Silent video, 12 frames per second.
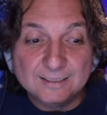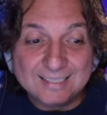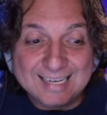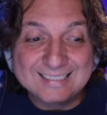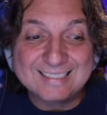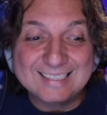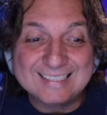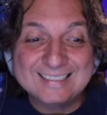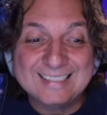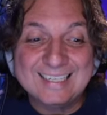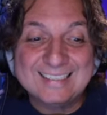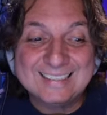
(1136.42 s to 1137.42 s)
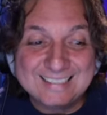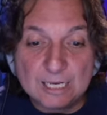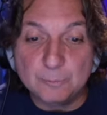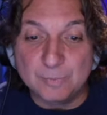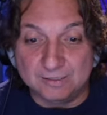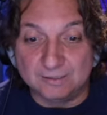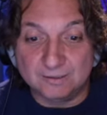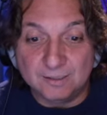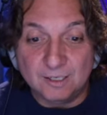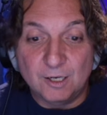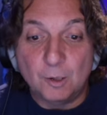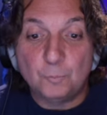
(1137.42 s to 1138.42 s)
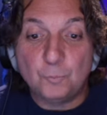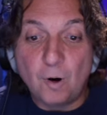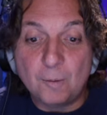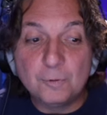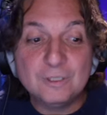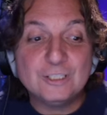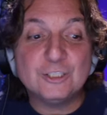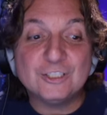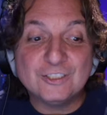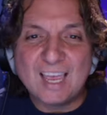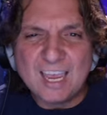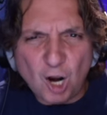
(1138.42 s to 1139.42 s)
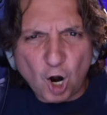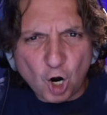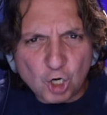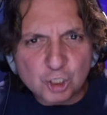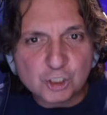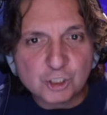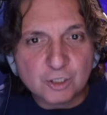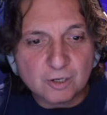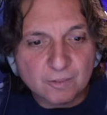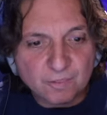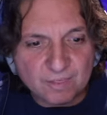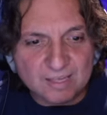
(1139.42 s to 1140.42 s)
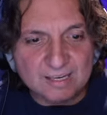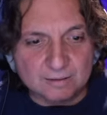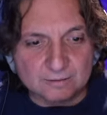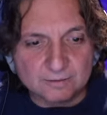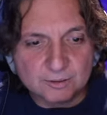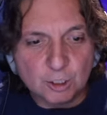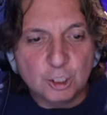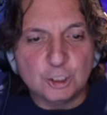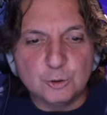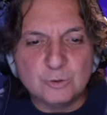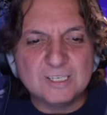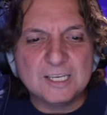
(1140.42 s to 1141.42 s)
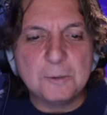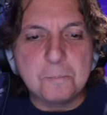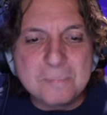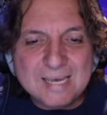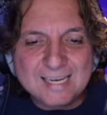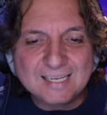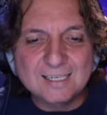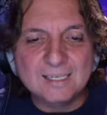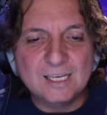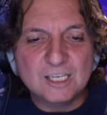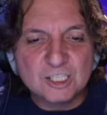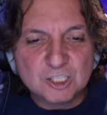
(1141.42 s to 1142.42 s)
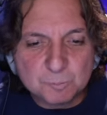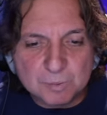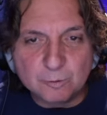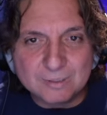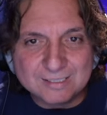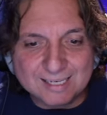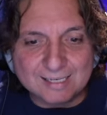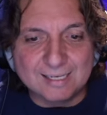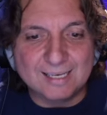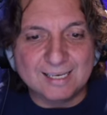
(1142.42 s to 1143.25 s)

tasteless statements, properly to say harsh things, using mean-spirited,